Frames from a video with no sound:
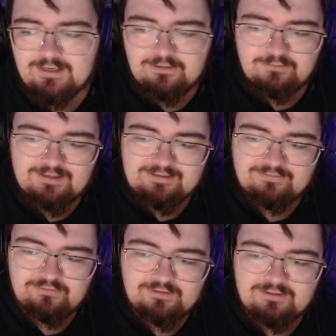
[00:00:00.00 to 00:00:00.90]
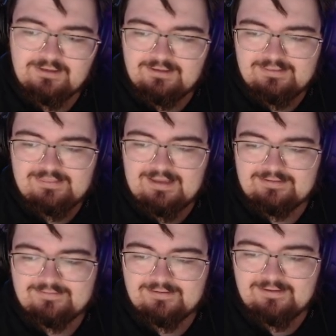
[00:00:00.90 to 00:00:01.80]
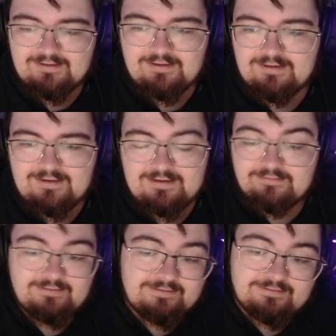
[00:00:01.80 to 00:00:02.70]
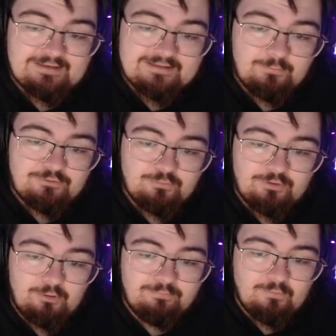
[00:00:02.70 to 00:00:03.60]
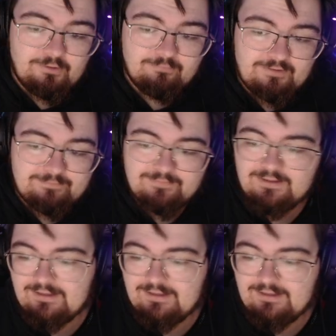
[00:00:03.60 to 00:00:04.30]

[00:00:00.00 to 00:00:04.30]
You can kind of see that it's exactly what you would hope for, right?